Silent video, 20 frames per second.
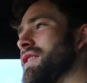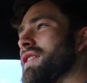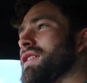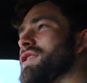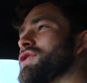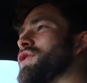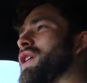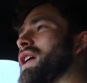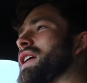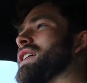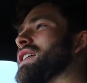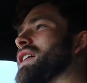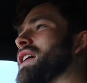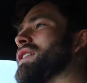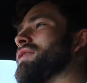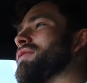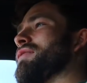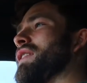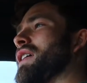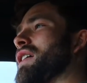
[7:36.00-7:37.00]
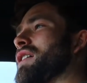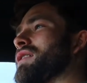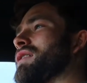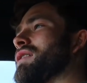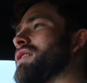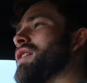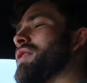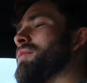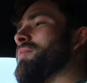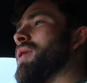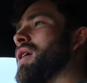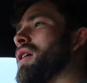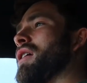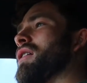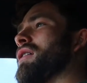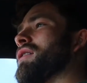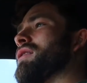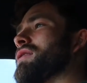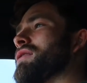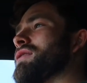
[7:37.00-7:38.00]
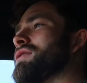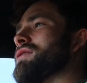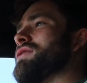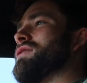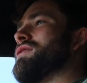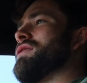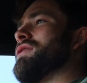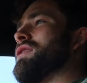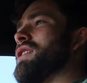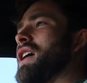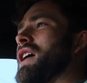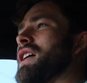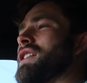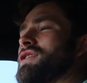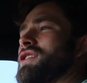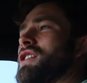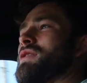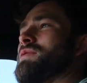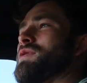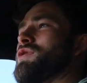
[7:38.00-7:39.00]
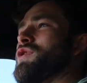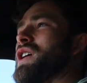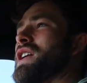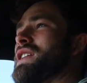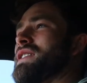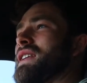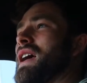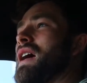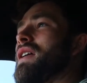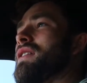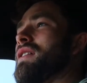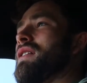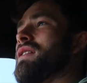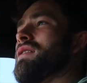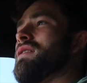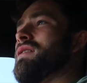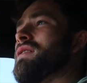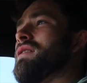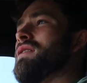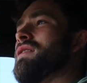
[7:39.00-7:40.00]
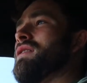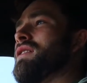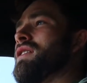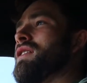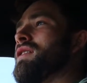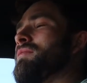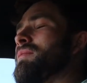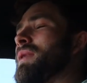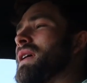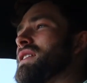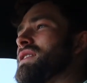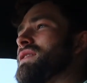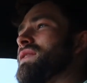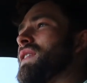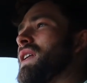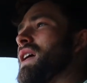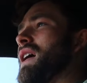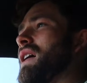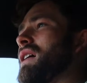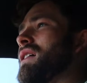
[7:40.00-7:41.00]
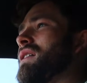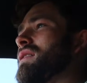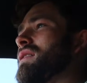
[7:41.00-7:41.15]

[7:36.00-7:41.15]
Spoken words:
training kind of fell apart in terms of training together because of that.